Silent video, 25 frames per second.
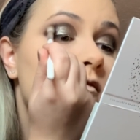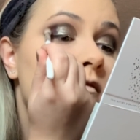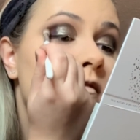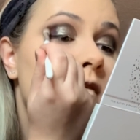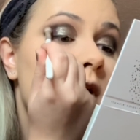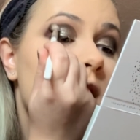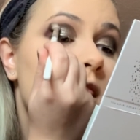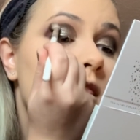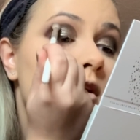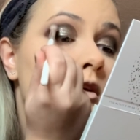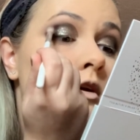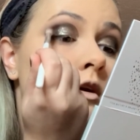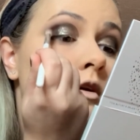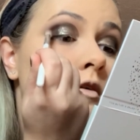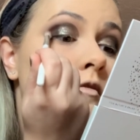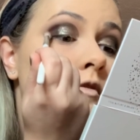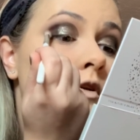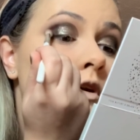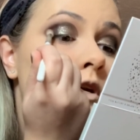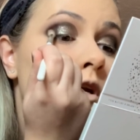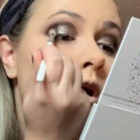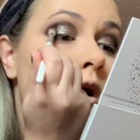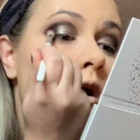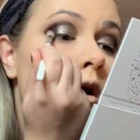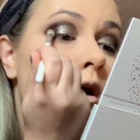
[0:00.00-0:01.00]
feather over
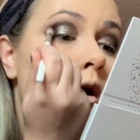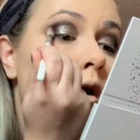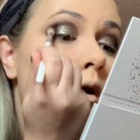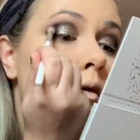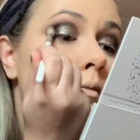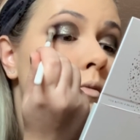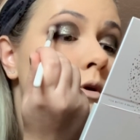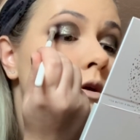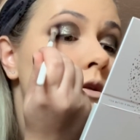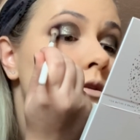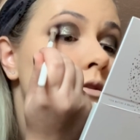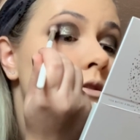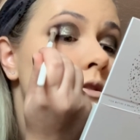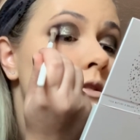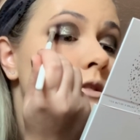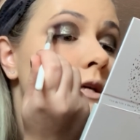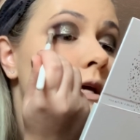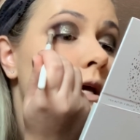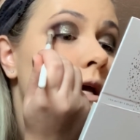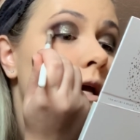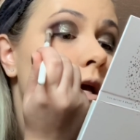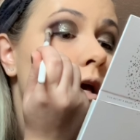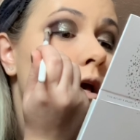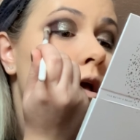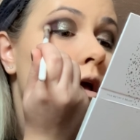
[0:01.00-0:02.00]
top.
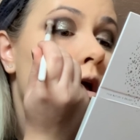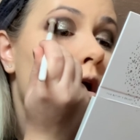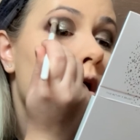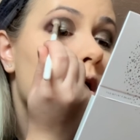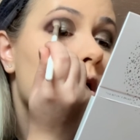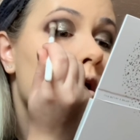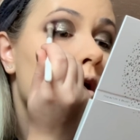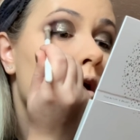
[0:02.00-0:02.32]
See